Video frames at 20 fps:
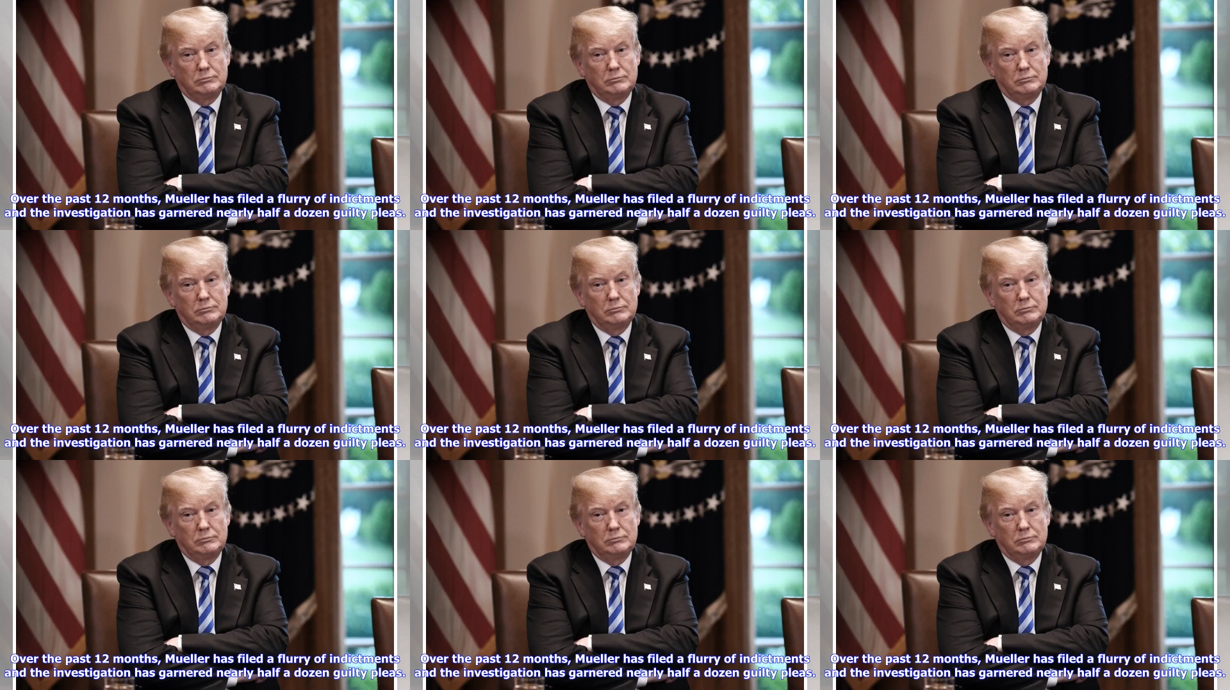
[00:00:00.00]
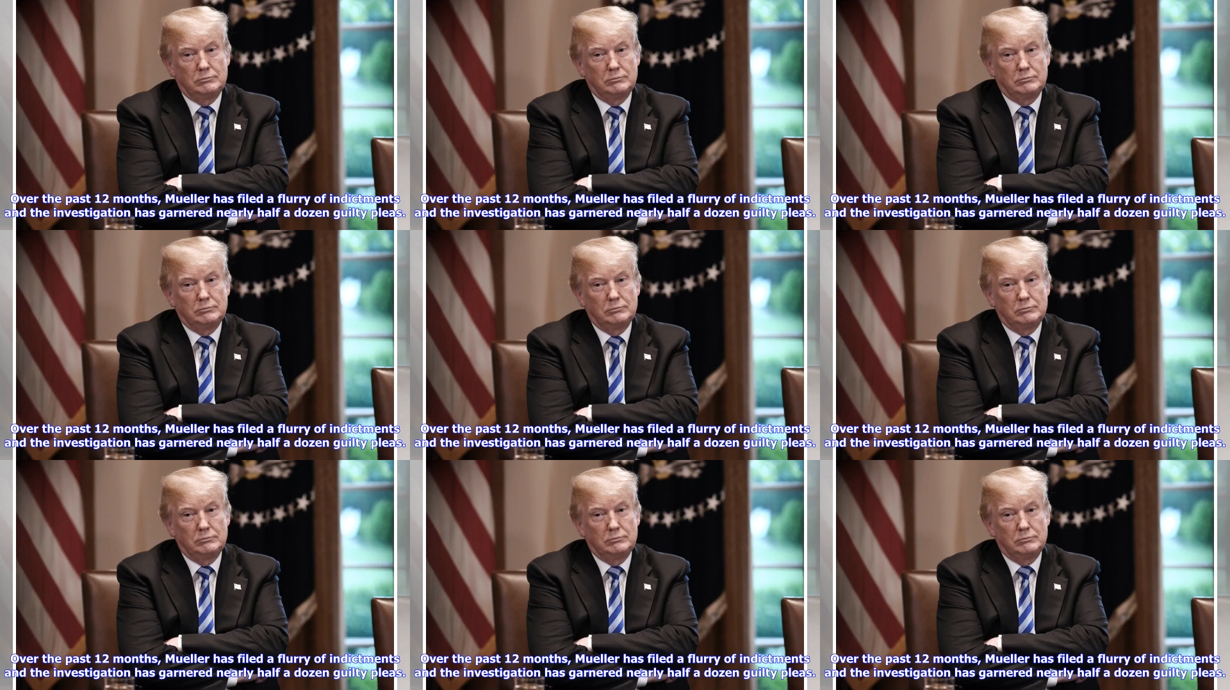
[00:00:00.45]

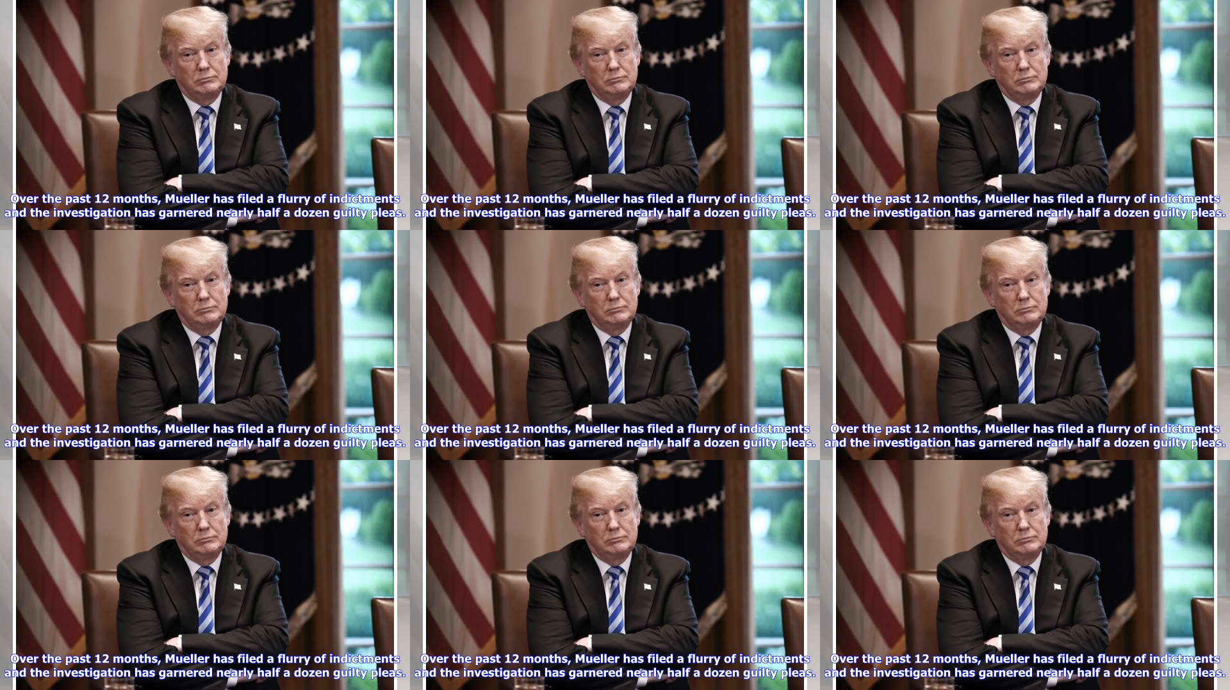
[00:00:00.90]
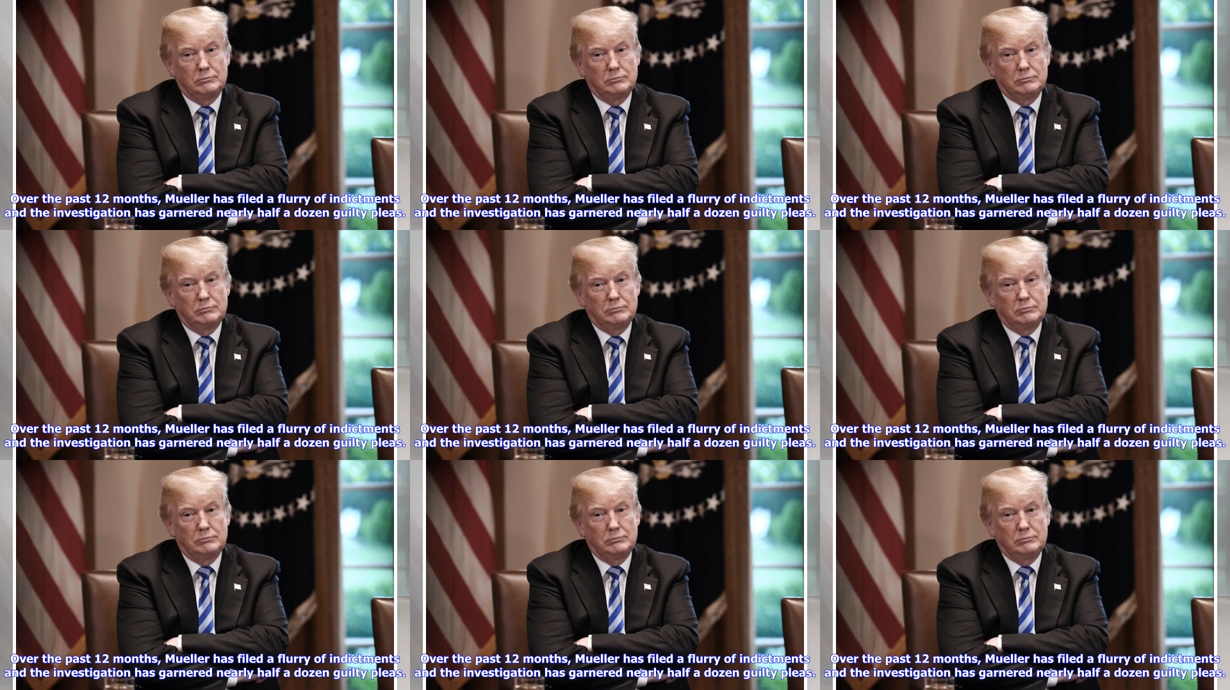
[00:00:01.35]

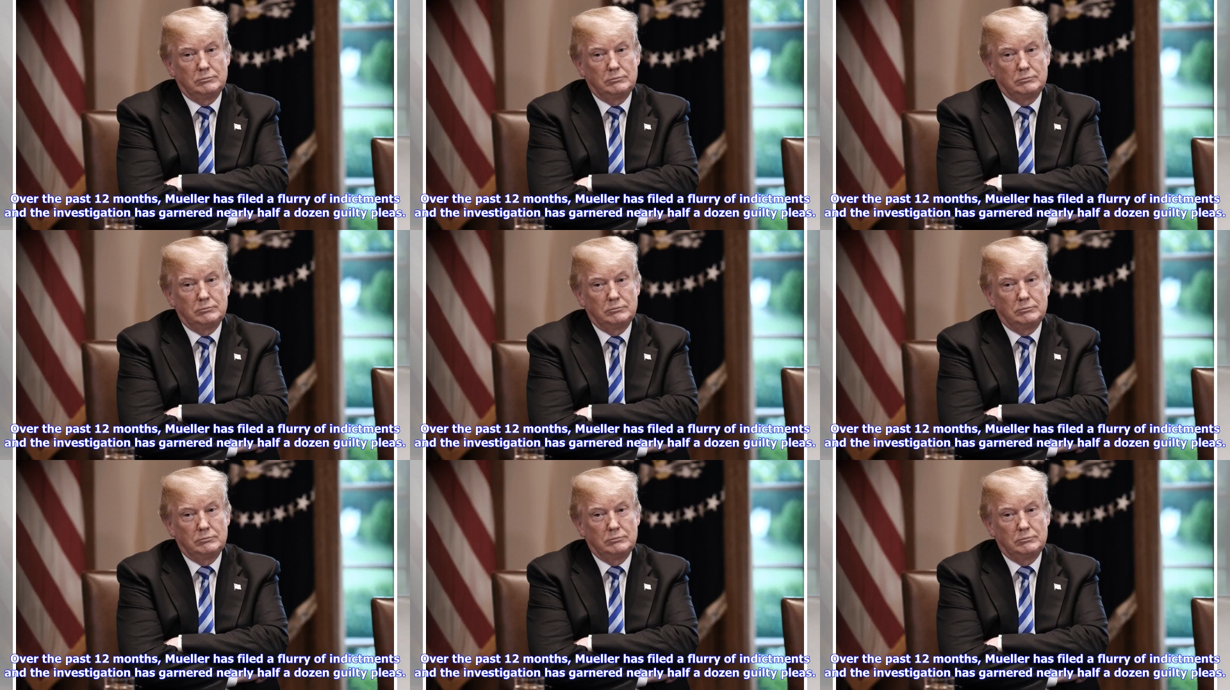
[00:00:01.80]
(no one is talking)